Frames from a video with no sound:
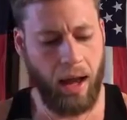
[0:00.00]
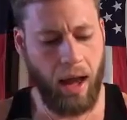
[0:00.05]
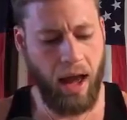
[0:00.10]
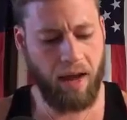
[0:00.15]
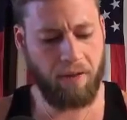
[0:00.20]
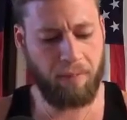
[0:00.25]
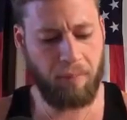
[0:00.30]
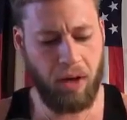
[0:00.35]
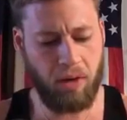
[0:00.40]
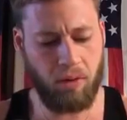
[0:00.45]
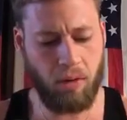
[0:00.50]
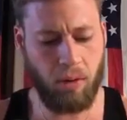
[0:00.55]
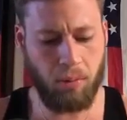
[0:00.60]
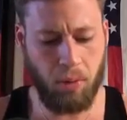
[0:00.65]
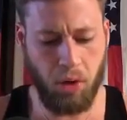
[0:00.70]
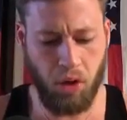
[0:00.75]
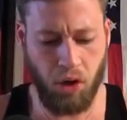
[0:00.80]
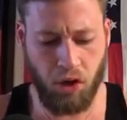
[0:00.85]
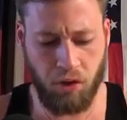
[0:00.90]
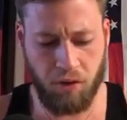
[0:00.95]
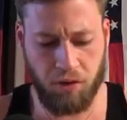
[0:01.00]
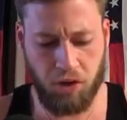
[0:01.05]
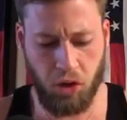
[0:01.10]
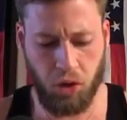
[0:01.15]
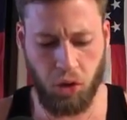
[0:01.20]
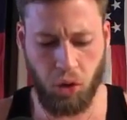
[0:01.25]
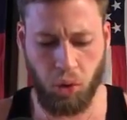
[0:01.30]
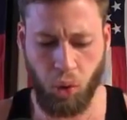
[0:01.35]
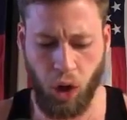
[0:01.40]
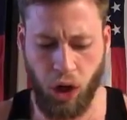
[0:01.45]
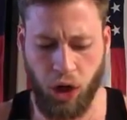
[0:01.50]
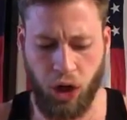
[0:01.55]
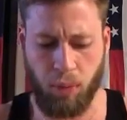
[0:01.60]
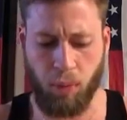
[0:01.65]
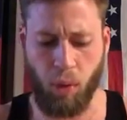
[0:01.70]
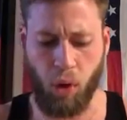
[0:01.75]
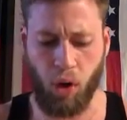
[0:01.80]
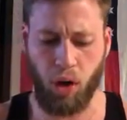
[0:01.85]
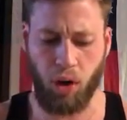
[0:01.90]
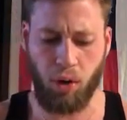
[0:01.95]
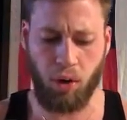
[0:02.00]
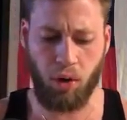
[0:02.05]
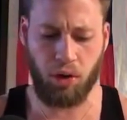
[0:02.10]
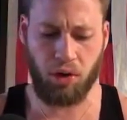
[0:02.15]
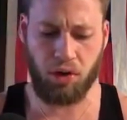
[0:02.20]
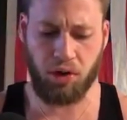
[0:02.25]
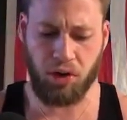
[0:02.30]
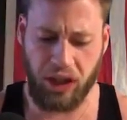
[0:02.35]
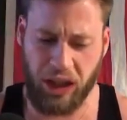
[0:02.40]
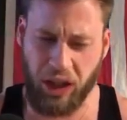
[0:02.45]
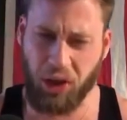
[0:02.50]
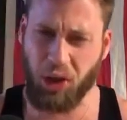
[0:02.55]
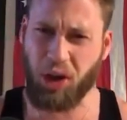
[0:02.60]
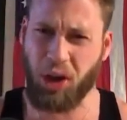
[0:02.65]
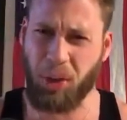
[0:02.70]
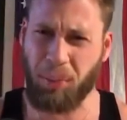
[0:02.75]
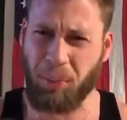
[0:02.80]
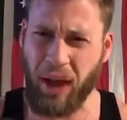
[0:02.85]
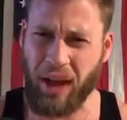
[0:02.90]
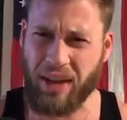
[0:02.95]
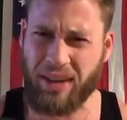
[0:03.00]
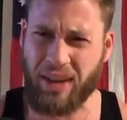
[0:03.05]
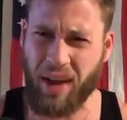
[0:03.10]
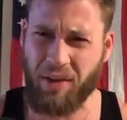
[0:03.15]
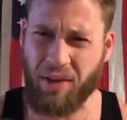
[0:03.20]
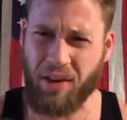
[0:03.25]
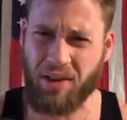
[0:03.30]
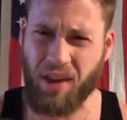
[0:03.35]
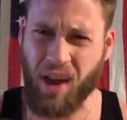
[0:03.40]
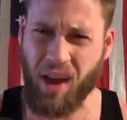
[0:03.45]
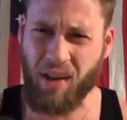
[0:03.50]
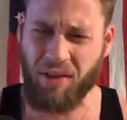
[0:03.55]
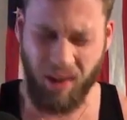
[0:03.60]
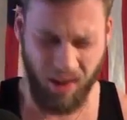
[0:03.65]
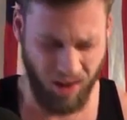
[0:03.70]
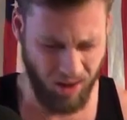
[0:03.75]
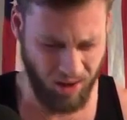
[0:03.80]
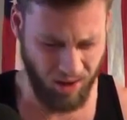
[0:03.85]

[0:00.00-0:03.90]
have been removed due to one or more legal complaints I've received?